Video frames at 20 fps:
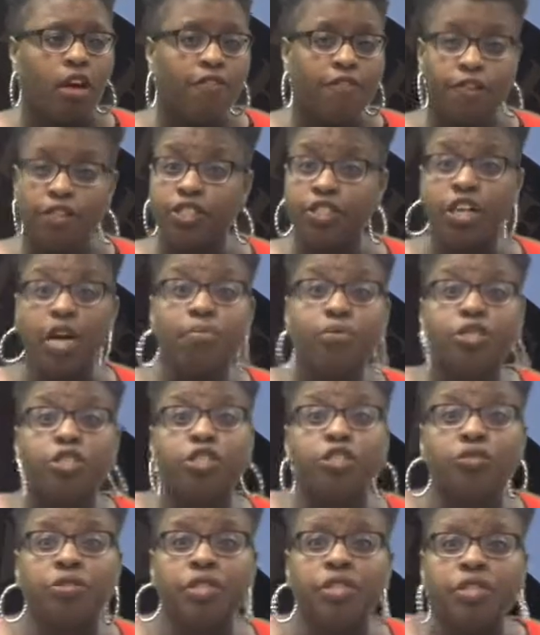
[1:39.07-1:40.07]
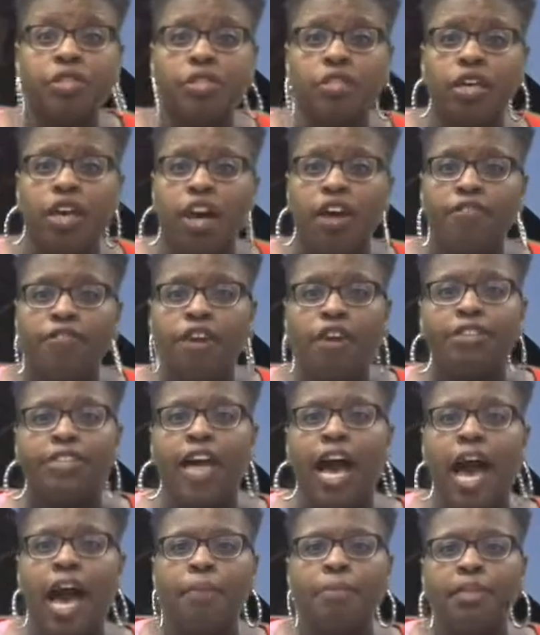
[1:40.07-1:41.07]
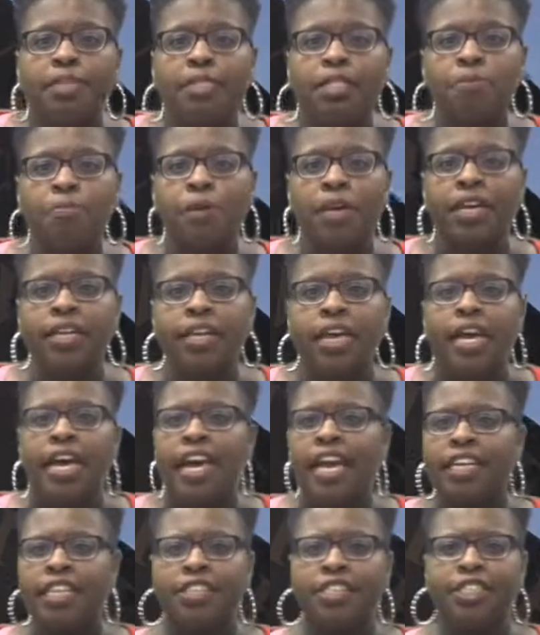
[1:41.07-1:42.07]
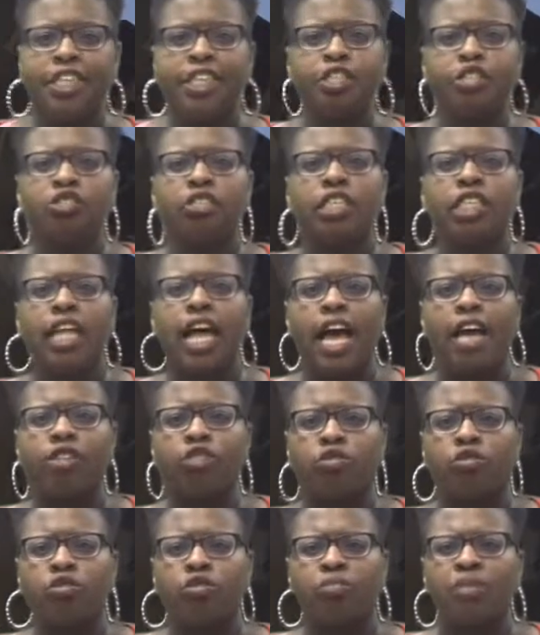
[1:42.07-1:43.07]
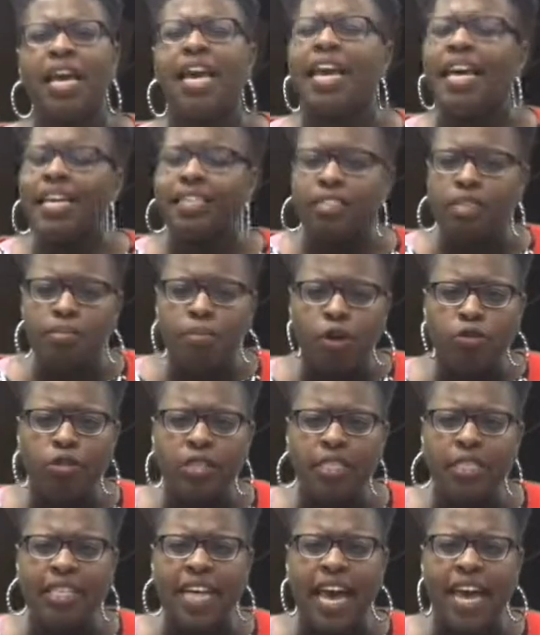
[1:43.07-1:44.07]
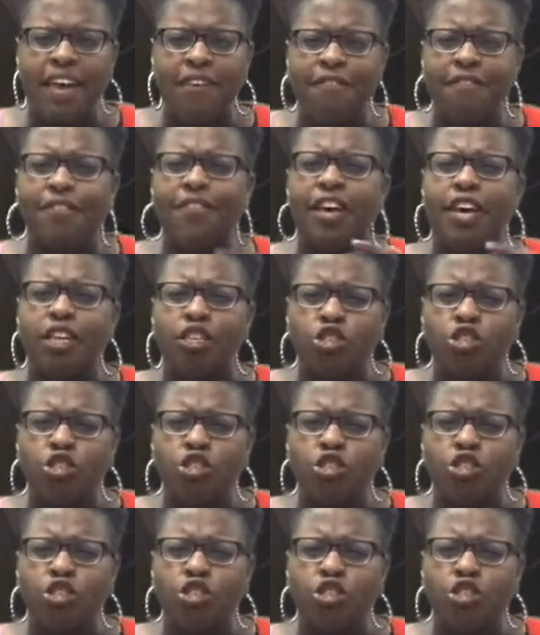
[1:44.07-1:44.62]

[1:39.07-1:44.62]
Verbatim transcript: For some students, their time is spent in a teacher's classroom is the most safe,